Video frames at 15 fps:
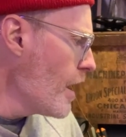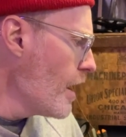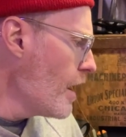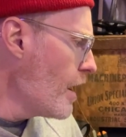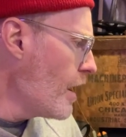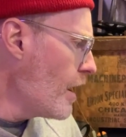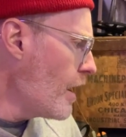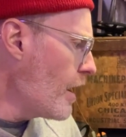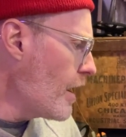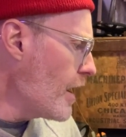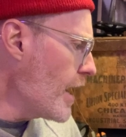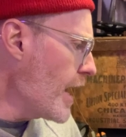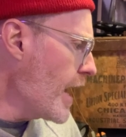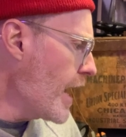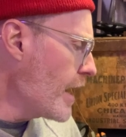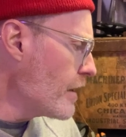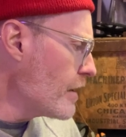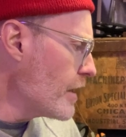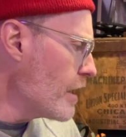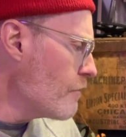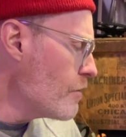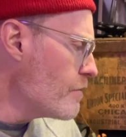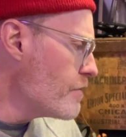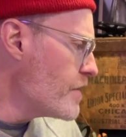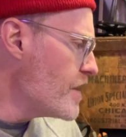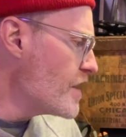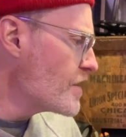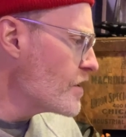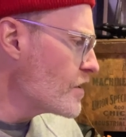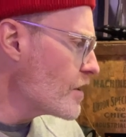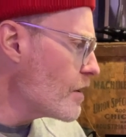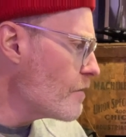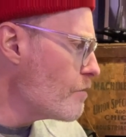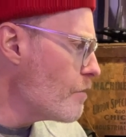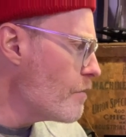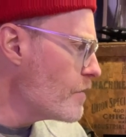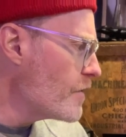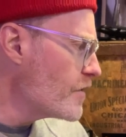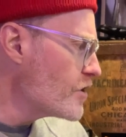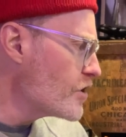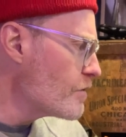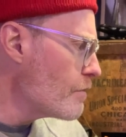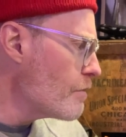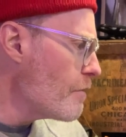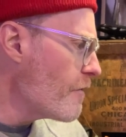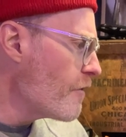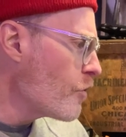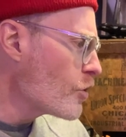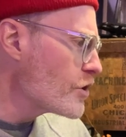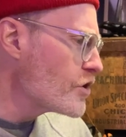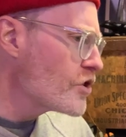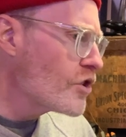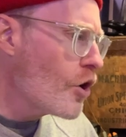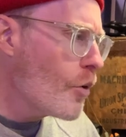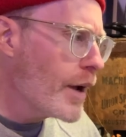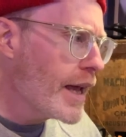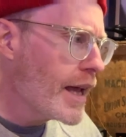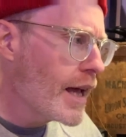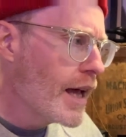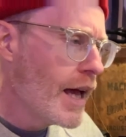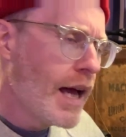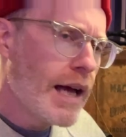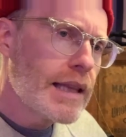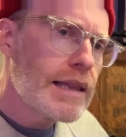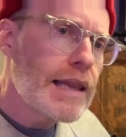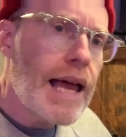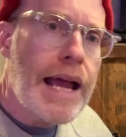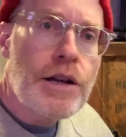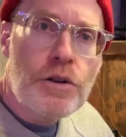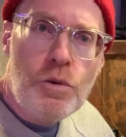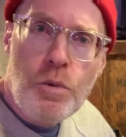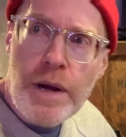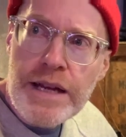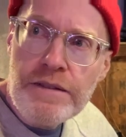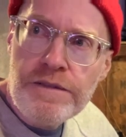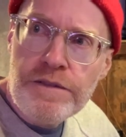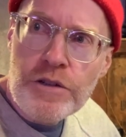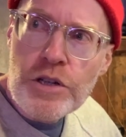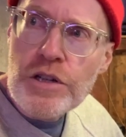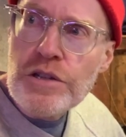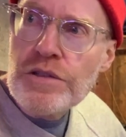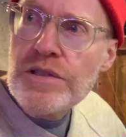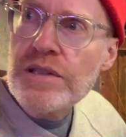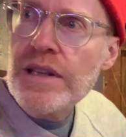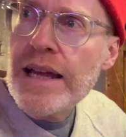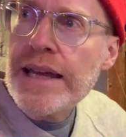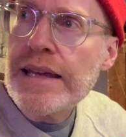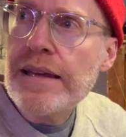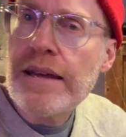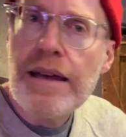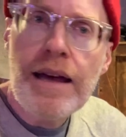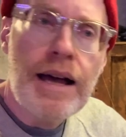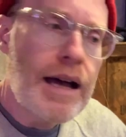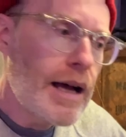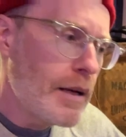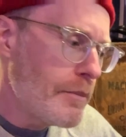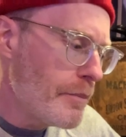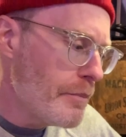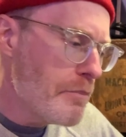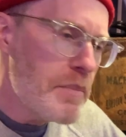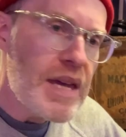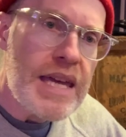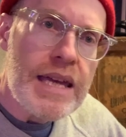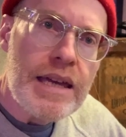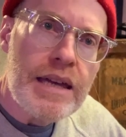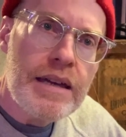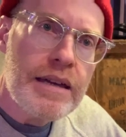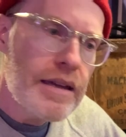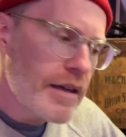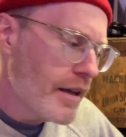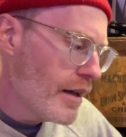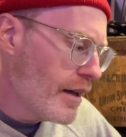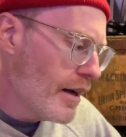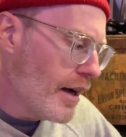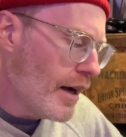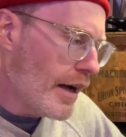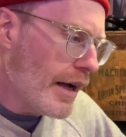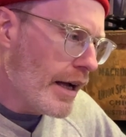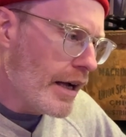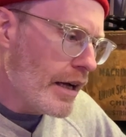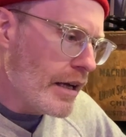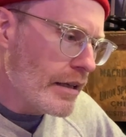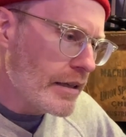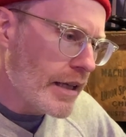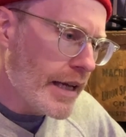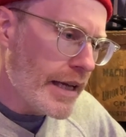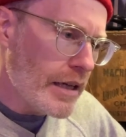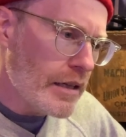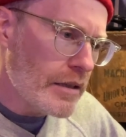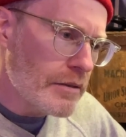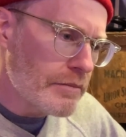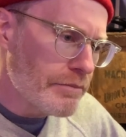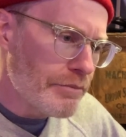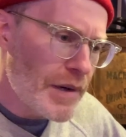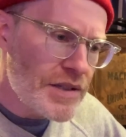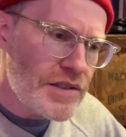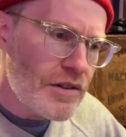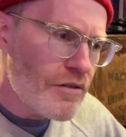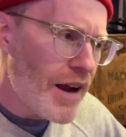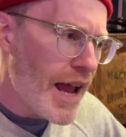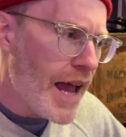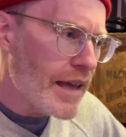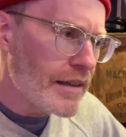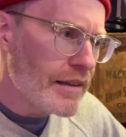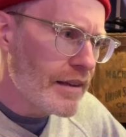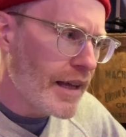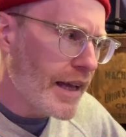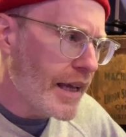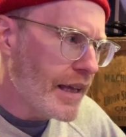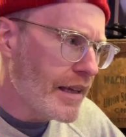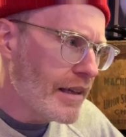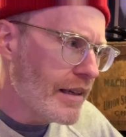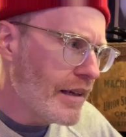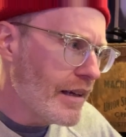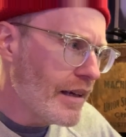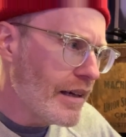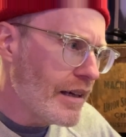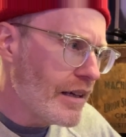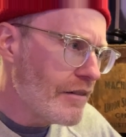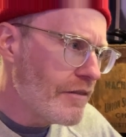Uh, and it would. This is mm, for sewing lighter weight furs like um, mink, uh, like muskrat, like uh,